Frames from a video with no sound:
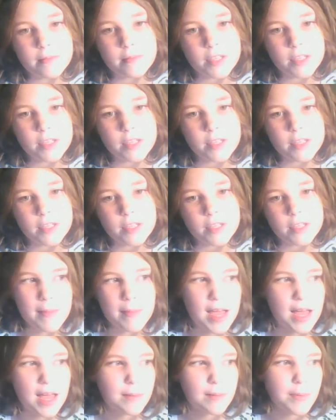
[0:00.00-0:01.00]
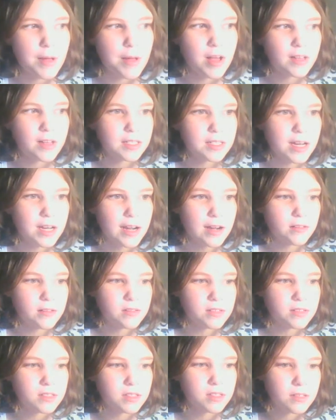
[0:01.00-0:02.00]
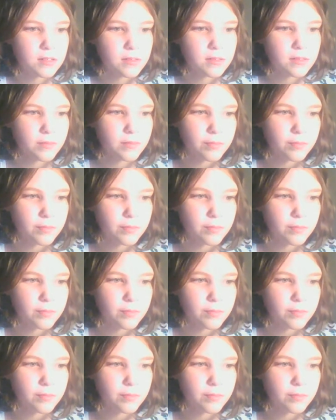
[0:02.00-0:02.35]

Google Map haunted house.